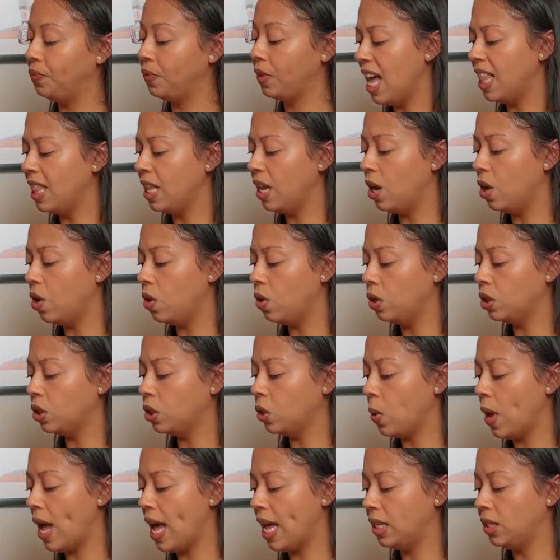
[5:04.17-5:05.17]
and then it
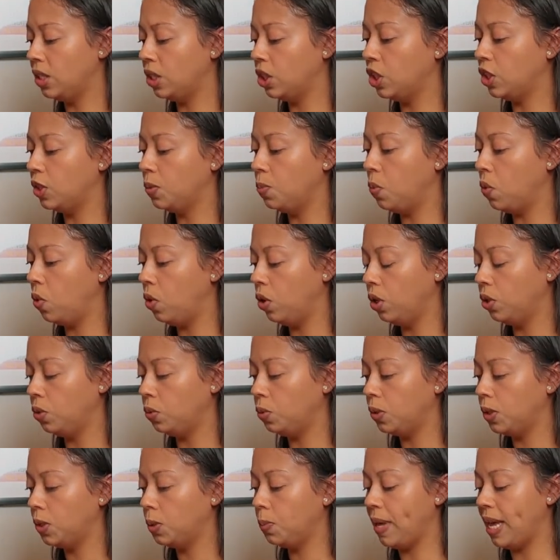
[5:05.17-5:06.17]
also has a small
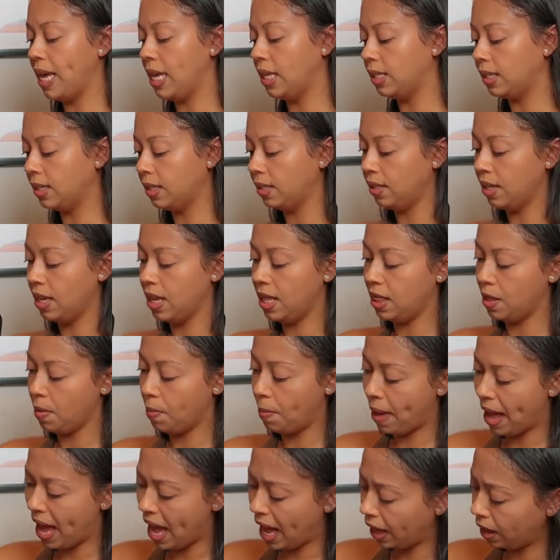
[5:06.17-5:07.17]
little space in the
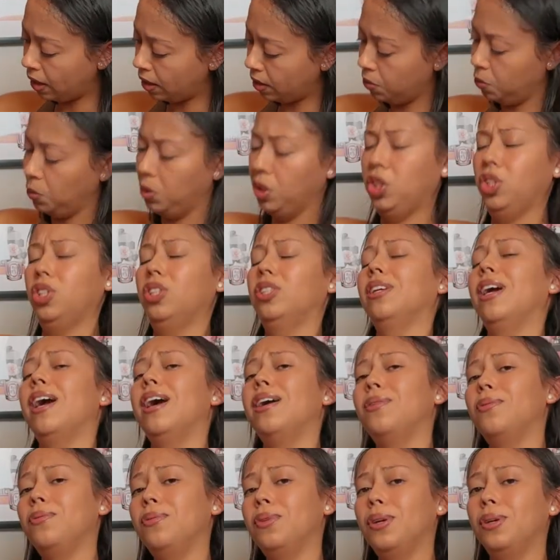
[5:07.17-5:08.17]
back, which
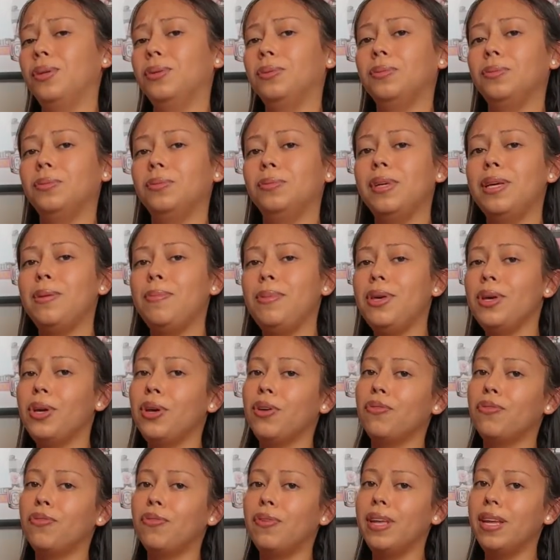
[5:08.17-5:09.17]
I don't know, maybe it
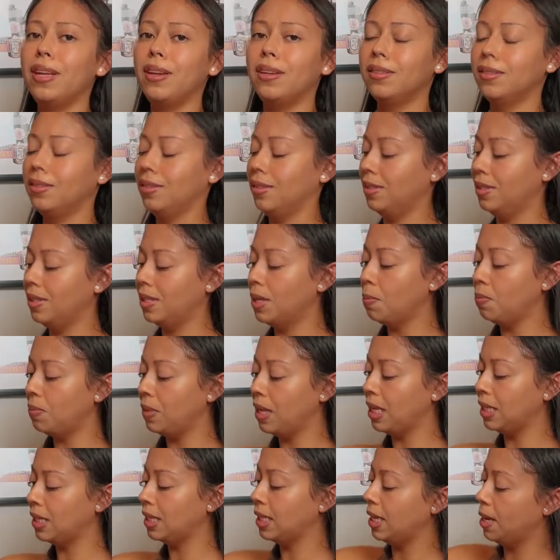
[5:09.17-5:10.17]
could fit
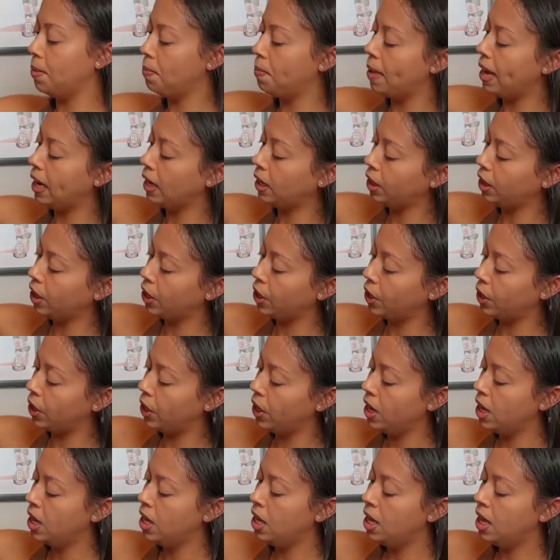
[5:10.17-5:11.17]
something slim back there,
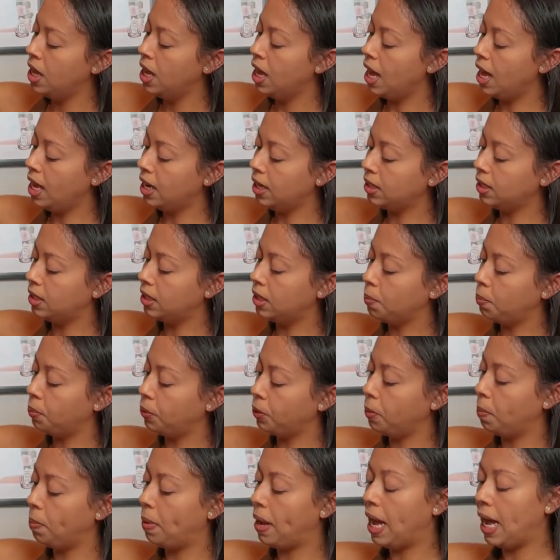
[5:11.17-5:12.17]
and a
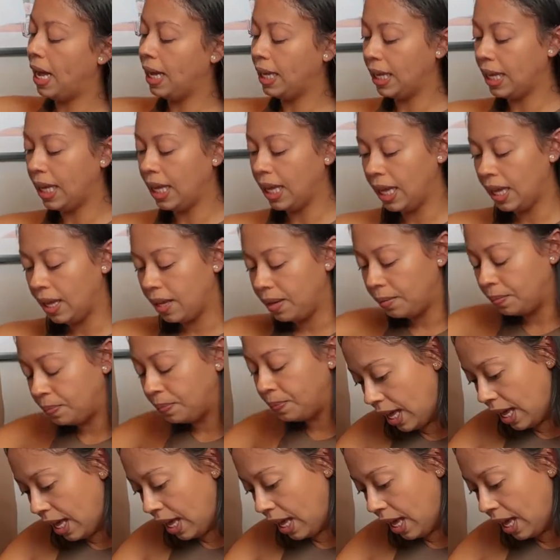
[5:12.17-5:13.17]
zipper pocket.
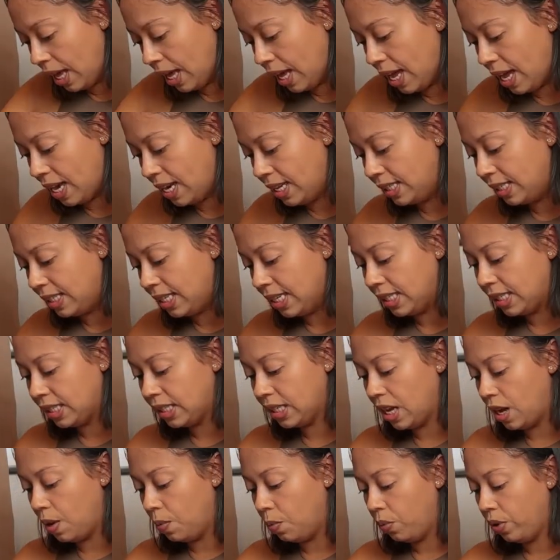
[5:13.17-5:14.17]
Okay, and it does
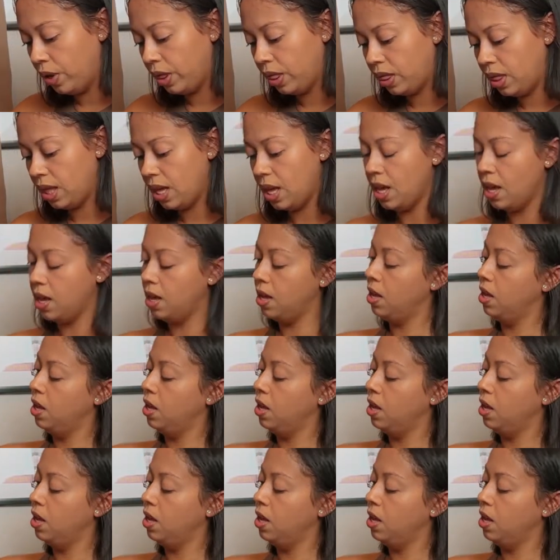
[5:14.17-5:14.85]
come with the